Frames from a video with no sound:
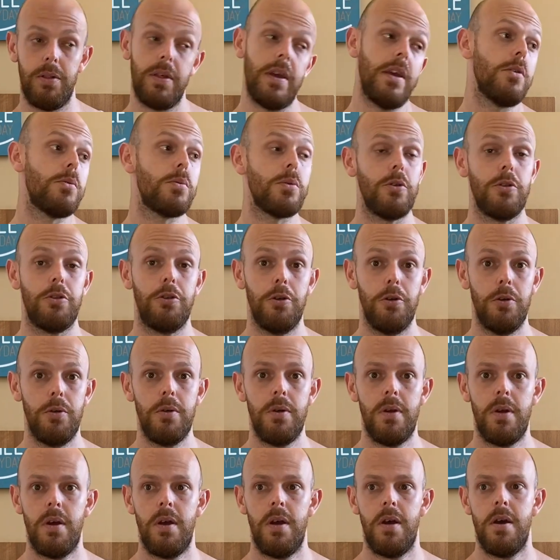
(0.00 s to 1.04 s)
These will
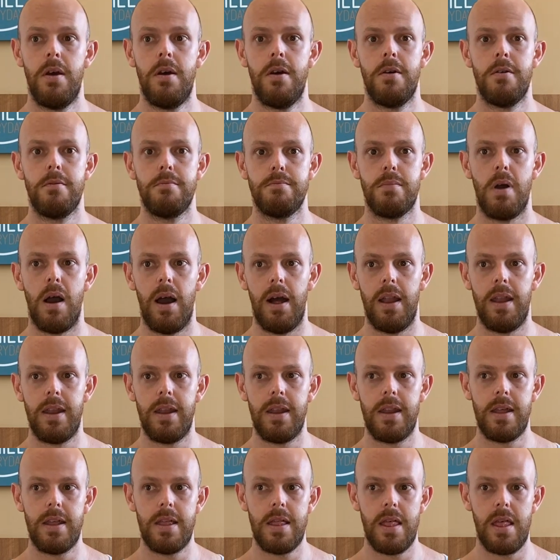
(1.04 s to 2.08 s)
too,
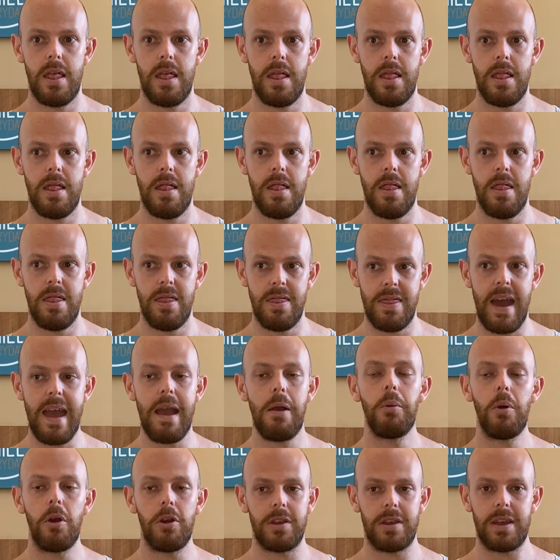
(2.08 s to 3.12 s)
but
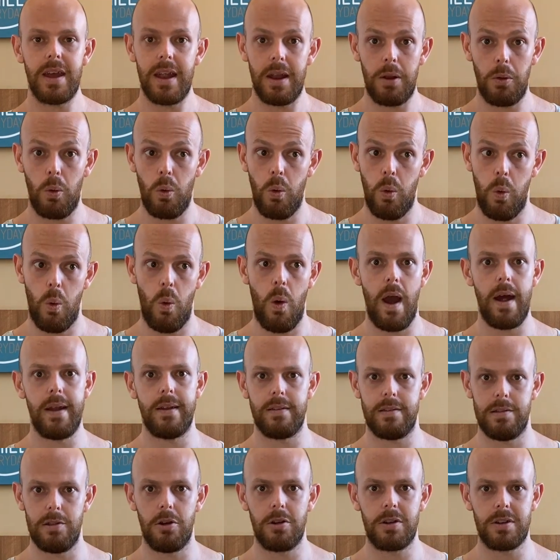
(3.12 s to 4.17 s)
they won't get quite
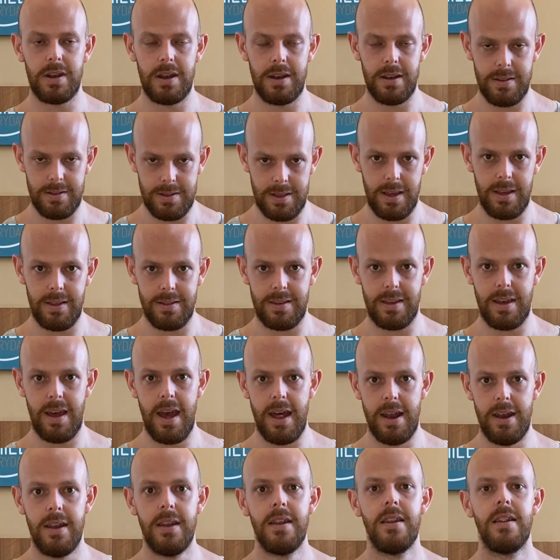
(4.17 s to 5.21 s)
as locked in as these
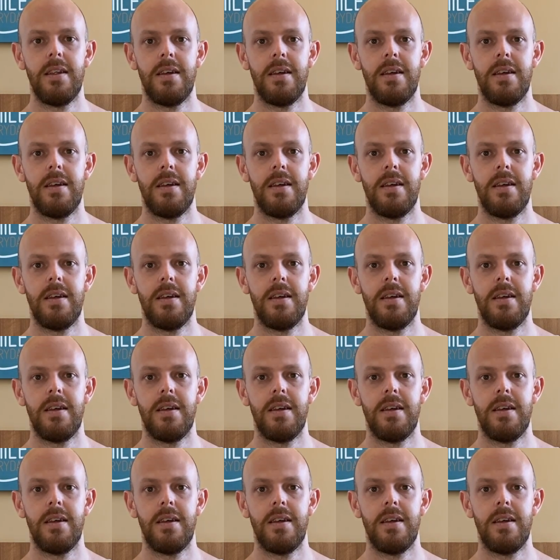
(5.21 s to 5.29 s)
can